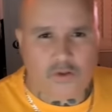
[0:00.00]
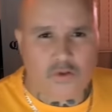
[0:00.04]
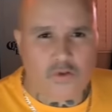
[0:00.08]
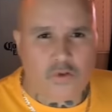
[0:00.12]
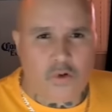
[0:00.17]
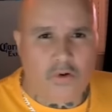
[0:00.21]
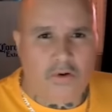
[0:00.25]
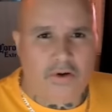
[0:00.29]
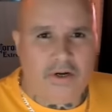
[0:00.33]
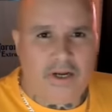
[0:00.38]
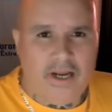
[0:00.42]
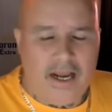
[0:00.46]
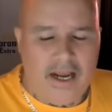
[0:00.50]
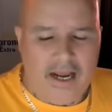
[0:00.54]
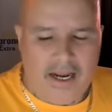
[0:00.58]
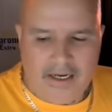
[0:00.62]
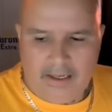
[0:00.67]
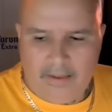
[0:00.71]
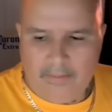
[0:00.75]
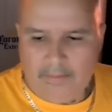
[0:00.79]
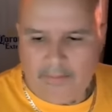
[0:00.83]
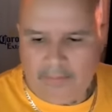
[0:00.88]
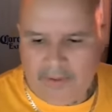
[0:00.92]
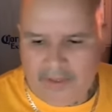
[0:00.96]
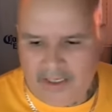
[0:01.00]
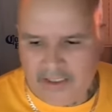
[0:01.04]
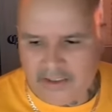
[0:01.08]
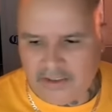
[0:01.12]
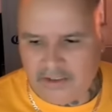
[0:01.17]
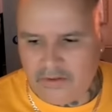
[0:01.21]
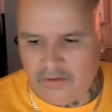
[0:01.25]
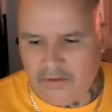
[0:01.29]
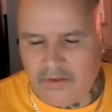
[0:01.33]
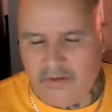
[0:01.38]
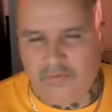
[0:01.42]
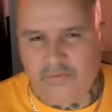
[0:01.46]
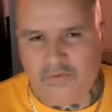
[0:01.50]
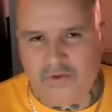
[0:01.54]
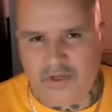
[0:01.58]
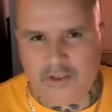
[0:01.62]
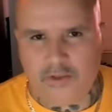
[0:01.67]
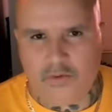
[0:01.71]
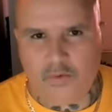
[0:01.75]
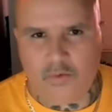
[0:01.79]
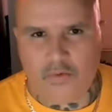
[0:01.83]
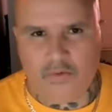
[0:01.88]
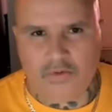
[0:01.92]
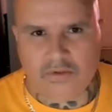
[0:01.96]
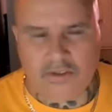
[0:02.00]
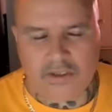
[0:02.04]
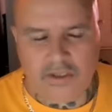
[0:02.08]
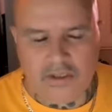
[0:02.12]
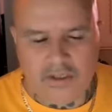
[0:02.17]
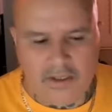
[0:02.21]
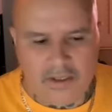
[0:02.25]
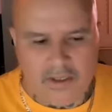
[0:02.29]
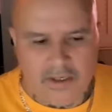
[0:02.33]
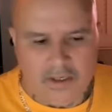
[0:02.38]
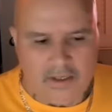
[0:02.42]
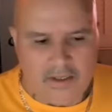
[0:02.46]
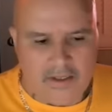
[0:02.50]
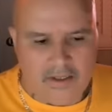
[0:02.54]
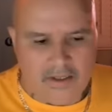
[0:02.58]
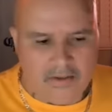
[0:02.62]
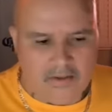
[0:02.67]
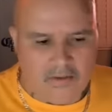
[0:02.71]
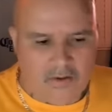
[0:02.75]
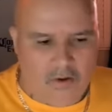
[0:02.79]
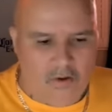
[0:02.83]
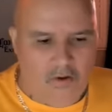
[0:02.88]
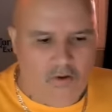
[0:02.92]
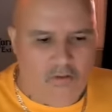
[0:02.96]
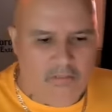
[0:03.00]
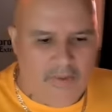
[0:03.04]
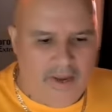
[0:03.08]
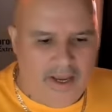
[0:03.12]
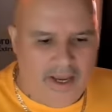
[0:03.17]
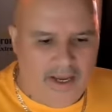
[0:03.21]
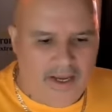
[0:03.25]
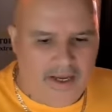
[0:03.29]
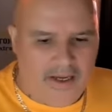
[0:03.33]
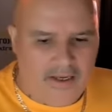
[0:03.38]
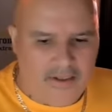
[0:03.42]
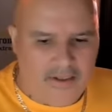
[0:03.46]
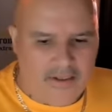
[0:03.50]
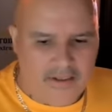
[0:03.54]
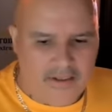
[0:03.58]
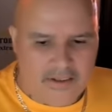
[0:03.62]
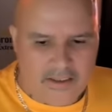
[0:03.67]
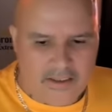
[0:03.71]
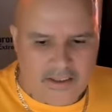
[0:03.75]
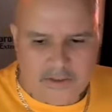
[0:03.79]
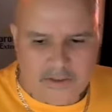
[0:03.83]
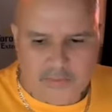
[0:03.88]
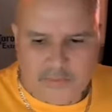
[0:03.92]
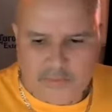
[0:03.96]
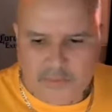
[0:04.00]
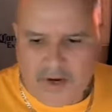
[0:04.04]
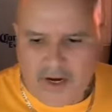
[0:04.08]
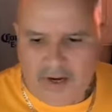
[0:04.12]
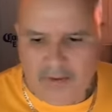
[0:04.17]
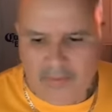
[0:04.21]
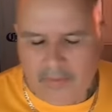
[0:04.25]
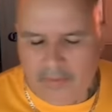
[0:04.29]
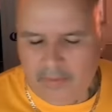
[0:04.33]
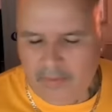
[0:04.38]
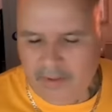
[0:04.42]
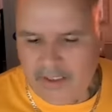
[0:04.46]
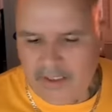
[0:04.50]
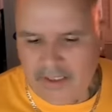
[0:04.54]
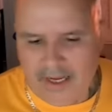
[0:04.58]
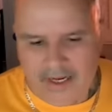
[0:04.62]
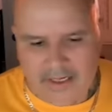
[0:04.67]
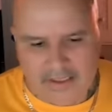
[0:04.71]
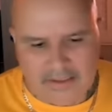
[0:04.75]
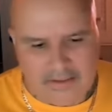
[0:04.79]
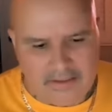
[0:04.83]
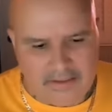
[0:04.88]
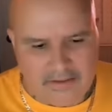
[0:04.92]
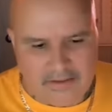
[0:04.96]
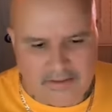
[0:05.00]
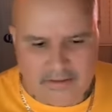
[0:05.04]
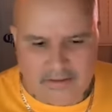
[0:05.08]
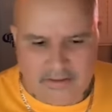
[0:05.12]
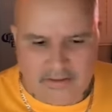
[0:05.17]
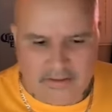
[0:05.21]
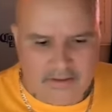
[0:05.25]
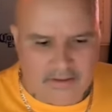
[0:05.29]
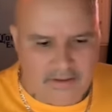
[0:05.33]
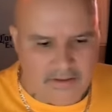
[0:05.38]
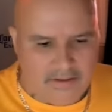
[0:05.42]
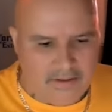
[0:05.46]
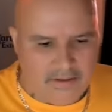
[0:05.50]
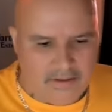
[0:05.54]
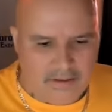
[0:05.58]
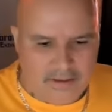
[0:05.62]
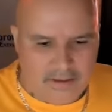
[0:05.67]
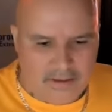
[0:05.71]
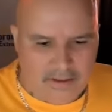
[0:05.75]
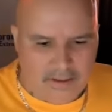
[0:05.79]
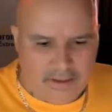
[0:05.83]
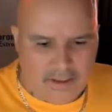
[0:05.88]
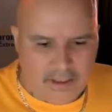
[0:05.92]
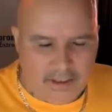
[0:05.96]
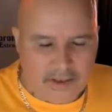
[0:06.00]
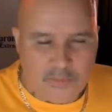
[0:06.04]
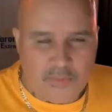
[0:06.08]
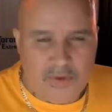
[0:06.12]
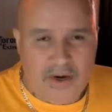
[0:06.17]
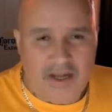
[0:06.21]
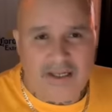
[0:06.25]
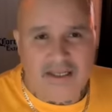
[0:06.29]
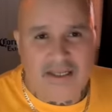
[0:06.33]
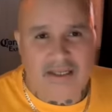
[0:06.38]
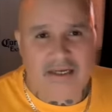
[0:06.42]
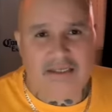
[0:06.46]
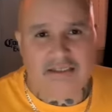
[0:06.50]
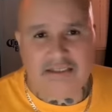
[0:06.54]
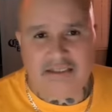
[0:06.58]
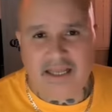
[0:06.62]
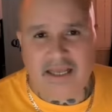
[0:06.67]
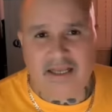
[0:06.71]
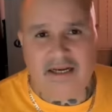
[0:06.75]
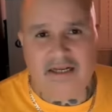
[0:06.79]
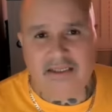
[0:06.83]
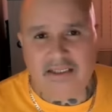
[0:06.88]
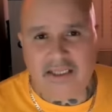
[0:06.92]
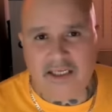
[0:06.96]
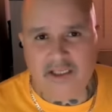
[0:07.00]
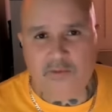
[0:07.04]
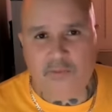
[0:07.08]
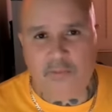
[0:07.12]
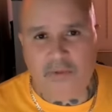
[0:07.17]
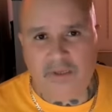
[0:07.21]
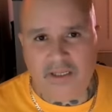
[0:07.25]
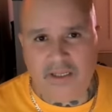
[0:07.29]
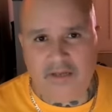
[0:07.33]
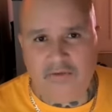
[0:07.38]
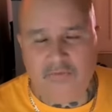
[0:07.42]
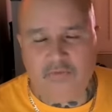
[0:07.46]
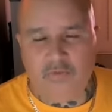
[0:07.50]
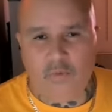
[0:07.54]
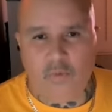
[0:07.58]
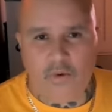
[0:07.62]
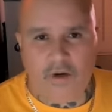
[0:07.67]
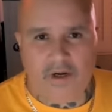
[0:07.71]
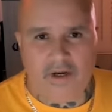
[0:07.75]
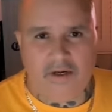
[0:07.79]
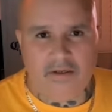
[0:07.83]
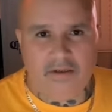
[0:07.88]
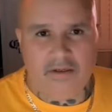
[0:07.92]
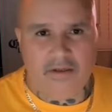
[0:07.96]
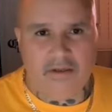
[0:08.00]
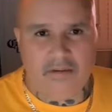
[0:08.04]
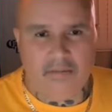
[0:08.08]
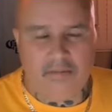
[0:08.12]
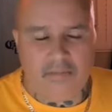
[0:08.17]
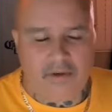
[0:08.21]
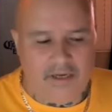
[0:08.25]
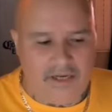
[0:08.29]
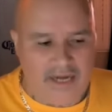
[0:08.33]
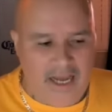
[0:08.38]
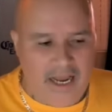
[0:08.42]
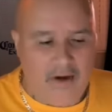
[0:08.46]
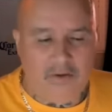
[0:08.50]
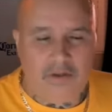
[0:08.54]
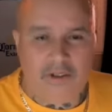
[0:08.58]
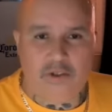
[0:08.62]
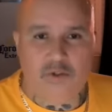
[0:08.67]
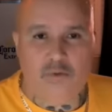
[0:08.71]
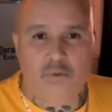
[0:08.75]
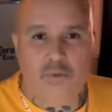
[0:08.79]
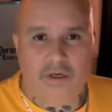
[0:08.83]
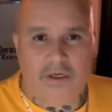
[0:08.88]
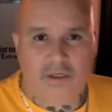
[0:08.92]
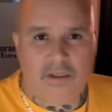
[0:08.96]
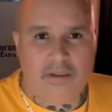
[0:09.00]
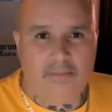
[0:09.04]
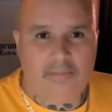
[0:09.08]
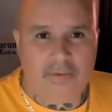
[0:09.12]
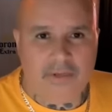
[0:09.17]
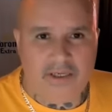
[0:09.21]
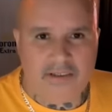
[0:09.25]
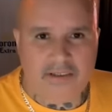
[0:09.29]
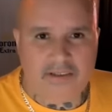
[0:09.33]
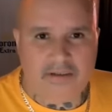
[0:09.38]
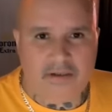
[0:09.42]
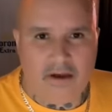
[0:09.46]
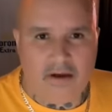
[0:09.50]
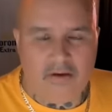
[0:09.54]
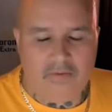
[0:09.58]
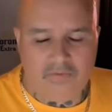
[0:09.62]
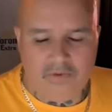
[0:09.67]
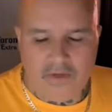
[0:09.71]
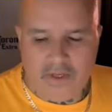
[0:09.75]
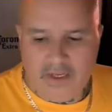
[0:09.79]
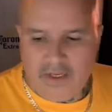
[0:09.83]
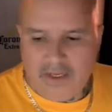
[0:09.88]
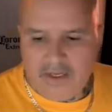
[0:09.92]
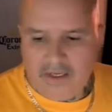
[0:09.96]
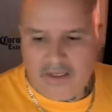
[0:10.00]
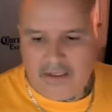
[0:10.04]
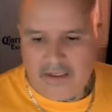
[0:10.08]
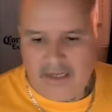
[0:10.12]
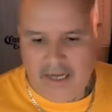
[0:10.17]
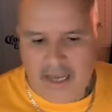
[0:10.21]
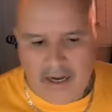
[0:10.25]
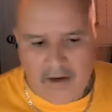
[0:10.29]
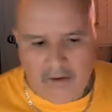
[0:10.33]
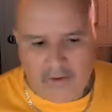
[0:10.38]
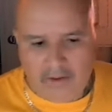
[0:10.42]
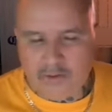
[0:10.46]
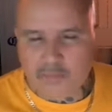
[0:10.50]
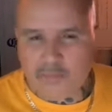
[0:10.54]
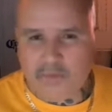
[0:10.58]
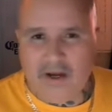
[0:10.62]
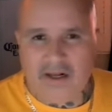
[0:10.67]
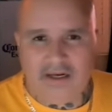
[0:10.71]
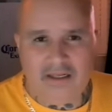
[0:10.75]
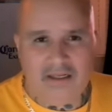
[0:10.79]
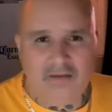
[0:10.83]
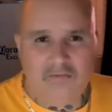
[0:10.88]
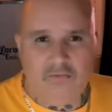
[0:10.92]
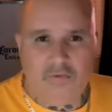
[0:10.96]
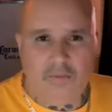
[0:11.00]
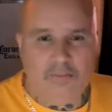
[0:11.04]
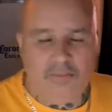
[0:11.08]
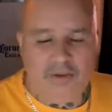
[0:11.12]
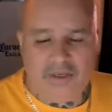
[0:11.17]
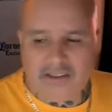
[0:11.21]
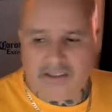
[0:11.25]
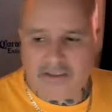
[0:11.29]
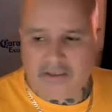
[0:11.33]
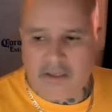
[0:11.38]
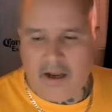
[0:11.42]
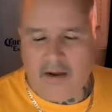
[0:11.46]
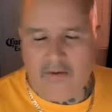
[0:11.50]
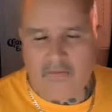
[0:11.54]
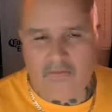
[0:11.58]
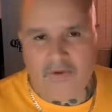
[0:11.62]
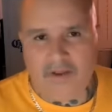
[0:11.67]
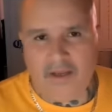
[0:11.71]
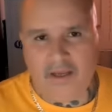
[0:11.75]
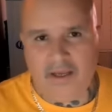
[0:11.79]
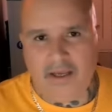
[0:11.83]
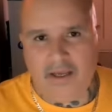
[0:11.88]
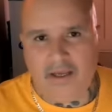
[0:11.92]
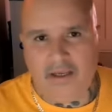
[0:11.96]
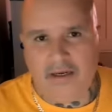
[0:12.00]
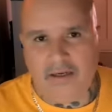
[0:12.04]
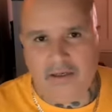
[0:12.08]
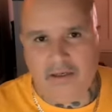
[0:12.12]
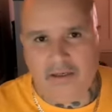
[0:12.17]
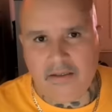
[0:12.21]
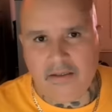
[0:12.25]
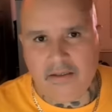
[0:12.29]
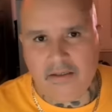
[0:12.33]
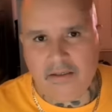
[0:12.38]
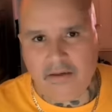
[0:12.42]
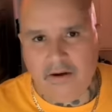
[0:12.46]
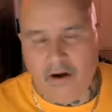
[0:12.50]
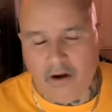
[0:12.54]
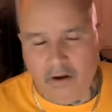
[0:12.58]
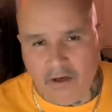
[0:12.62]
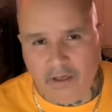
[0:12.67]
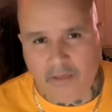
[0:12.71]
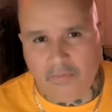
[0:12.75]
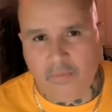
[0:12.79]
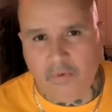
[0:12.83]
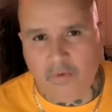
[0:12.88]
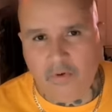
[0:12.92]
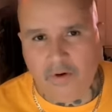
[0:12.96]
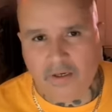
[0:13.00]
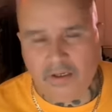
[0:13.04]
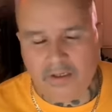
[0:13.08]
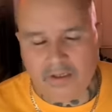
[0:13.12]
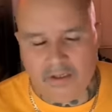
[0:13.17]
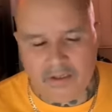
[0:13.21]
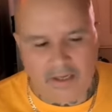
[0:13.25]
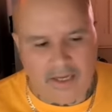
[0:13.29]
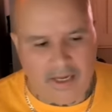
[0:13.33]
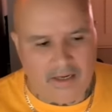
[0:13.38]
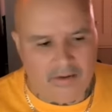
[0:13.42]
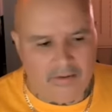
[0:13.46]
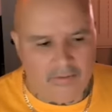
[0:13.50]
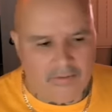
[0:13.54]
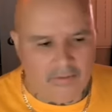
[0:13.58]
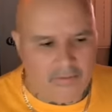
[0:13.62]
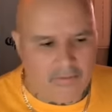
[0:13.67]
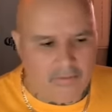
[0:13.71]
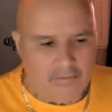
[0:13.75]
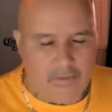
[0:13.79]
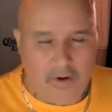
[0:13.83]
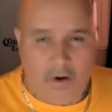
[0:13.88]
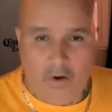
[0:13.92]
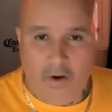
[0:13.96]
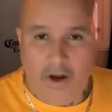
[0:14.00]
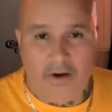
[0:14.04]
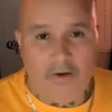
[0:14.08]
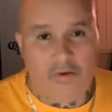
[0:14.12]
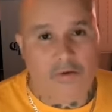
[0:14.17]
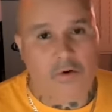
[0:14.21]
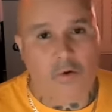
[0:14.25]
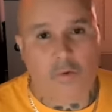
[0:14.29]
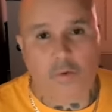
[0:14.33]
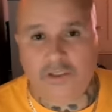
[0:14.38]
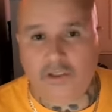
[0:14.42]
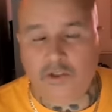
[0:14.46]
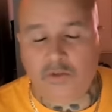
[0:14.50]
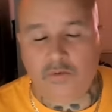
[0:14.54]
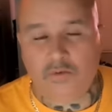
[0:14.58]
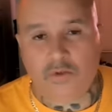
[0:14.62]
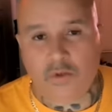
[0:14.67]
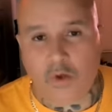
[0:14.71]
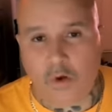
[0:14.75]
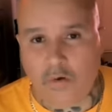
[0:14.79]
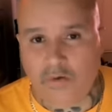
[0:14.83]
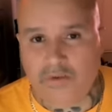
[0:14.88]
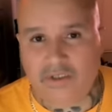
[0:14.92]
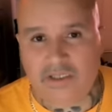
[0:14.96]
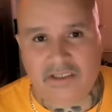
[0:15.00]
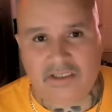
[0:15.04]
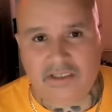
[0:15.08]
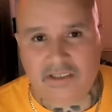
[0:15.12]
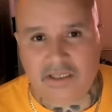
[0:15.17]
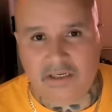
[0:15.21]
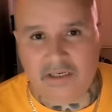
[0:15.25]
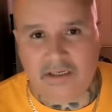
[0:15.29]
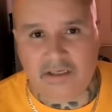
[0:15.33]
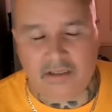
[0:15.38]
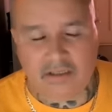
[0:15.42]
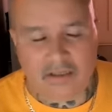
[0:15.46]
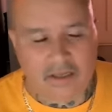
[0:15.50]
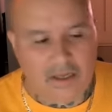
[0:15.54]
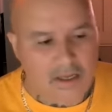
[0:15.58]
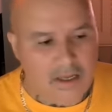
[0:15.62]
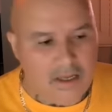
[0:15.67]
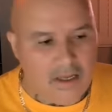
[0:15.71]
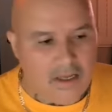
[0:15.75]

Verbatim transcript: the story, I can picture the visuals. The old man is probably like he's probably in a state of disbelief for one, but now he's really pissed off. Now he's probably even pissed off at Artie Boy. Like, bro, I don't know what you told this idiot,